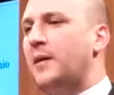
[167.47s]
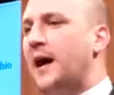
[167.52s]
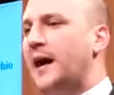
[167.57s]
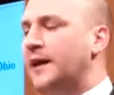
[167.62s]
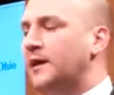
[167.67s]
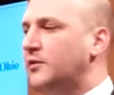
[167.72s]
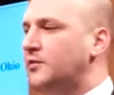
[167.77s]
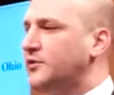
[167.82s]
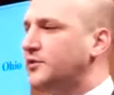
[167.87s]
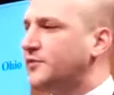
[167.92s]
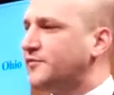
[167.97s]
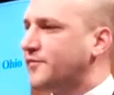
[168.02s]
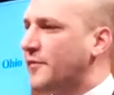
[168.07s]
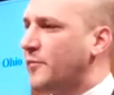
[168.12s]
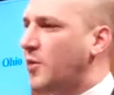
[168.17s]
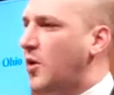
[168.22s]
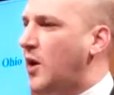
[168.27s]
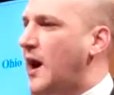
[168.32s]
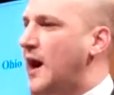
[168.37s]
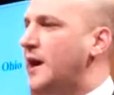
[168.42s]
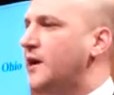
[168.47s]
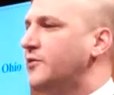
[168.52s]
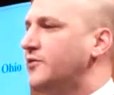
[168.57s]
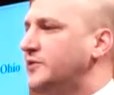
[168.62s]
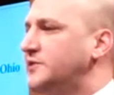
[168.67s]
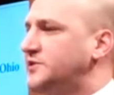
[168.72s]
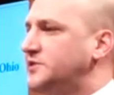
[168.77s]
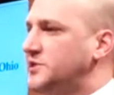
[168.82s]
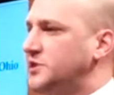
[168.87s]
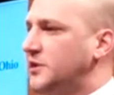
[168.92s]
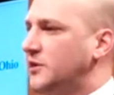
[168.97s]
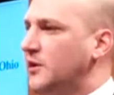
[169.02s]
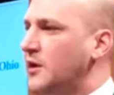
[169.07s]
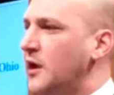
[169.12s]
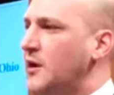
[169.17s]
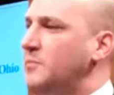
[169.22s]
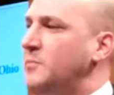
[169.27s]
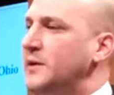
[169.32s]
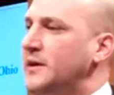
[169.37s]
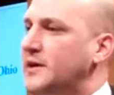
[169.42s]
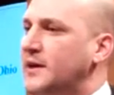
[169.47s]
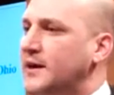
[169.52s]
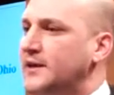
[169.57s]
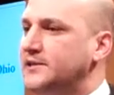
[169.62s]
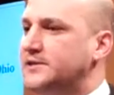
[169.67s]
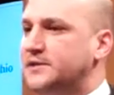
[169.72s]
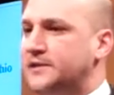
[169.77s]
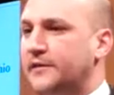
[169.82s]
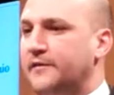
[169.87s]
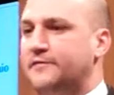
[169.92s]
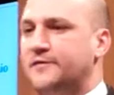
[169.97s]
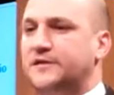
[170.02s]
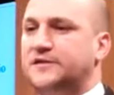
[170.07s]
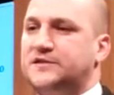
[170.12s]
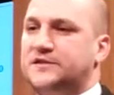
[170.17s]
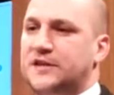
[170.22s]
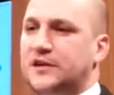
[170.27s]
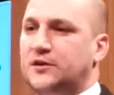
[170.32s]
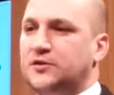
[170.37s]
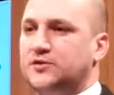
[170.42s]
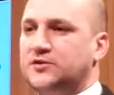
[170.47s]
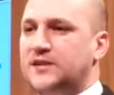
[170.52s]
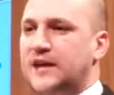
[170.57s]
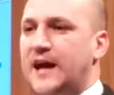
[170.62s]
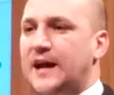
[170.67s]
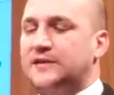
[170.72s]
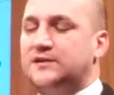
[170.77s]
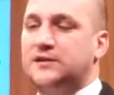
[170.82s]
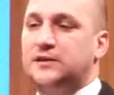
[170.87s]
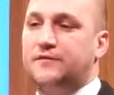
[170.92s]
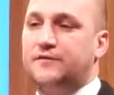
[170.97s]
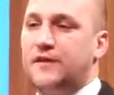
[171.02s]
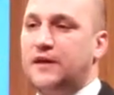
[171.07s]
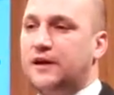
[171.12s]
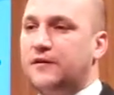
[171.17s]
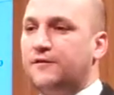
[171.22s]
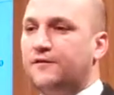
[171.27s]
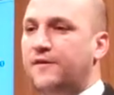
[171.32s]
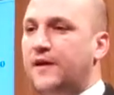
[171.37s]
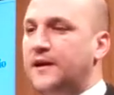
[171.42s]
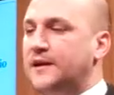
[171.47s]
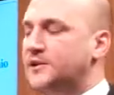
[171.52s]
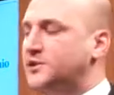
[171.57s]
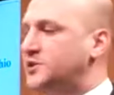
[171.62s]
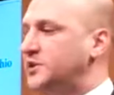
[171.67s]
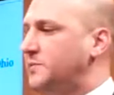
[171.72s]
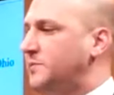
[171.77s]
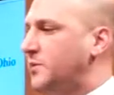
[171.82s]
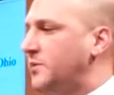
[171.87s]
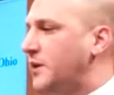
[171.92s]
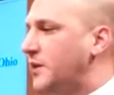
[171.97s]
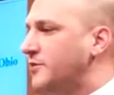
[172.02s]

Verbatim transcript: buying goods from Ohio this year because of the sales tax. And if they could find it cheaper in